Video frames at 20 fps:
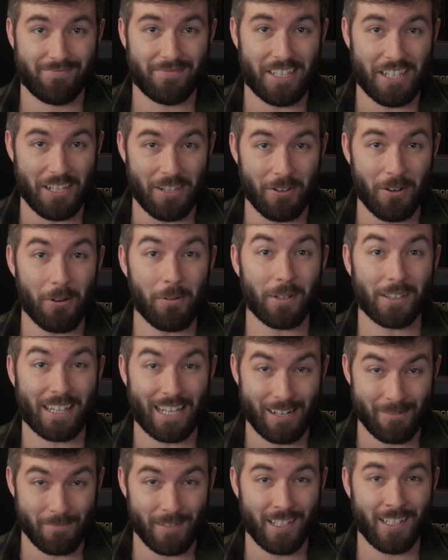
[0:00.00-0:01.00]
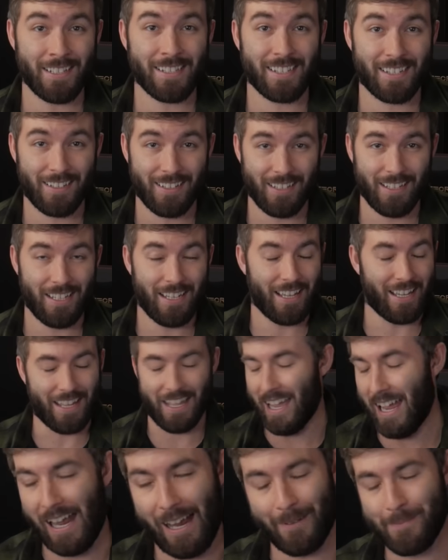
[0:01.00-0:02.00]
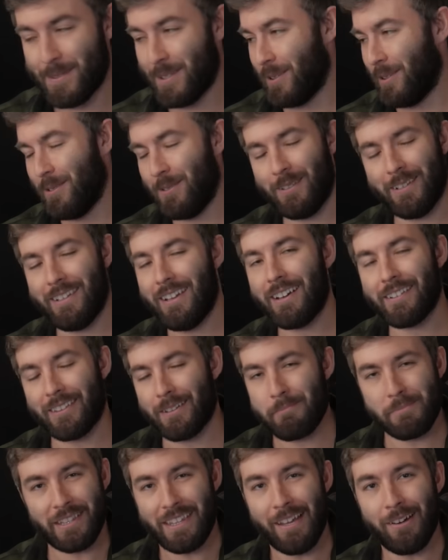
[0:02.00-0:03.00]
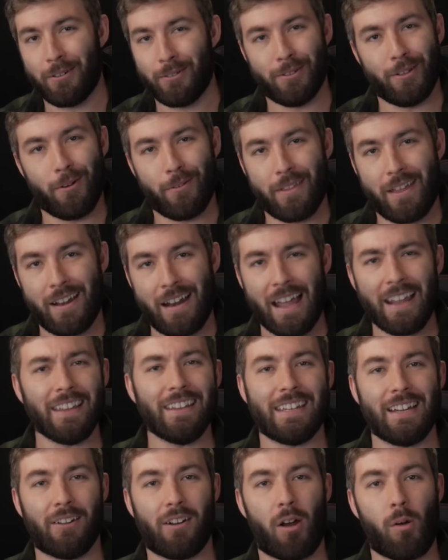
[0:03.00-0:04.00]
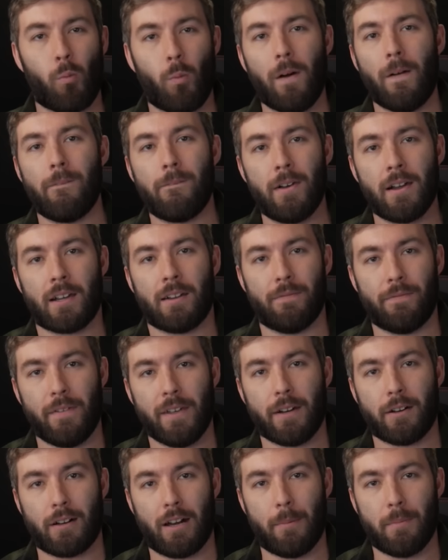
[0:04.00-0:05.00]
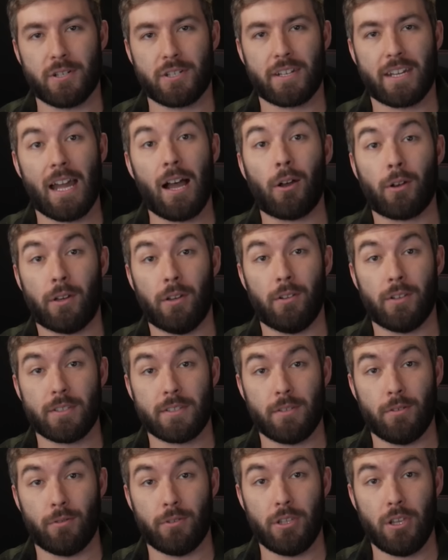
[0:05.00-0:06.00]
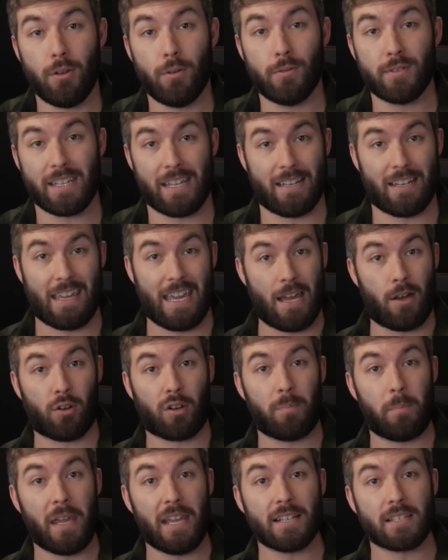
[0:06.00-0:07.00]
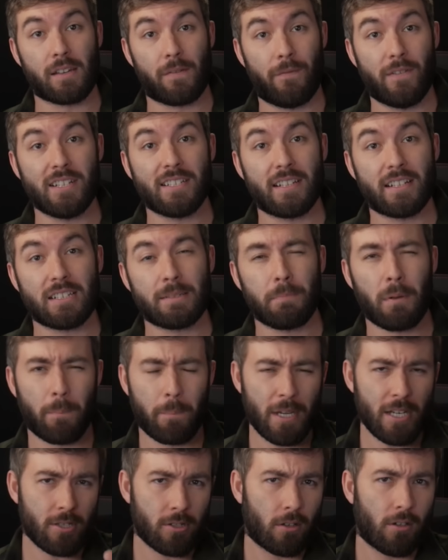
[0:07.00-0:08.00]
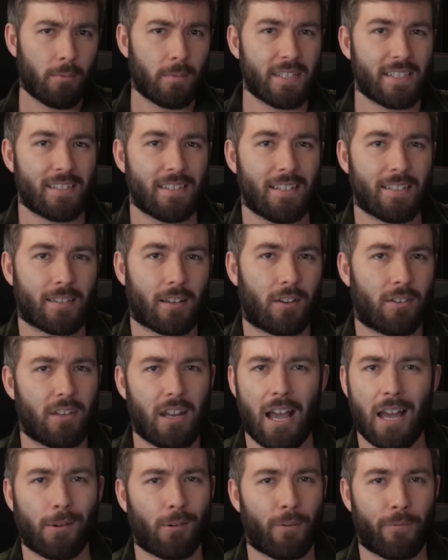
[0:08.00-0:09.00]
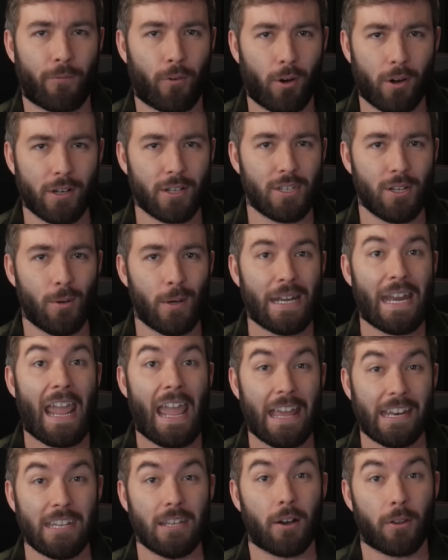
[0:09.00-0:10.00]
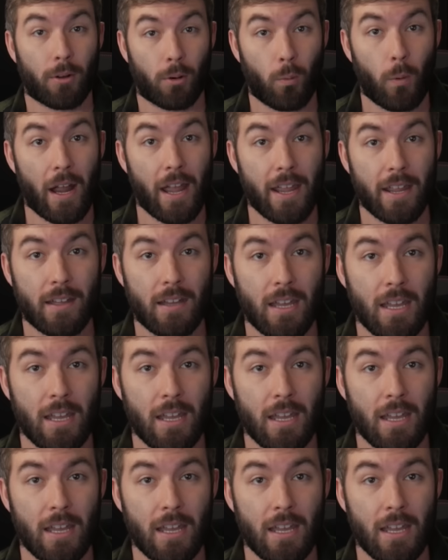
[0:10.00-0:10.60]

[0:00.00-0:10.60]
You know what that means? Absolutely nothing, but they don't know that. I can count on one f***ing finger how much calculus you'll use in calc-based physics, but be sure to insist on not referring to it any other way.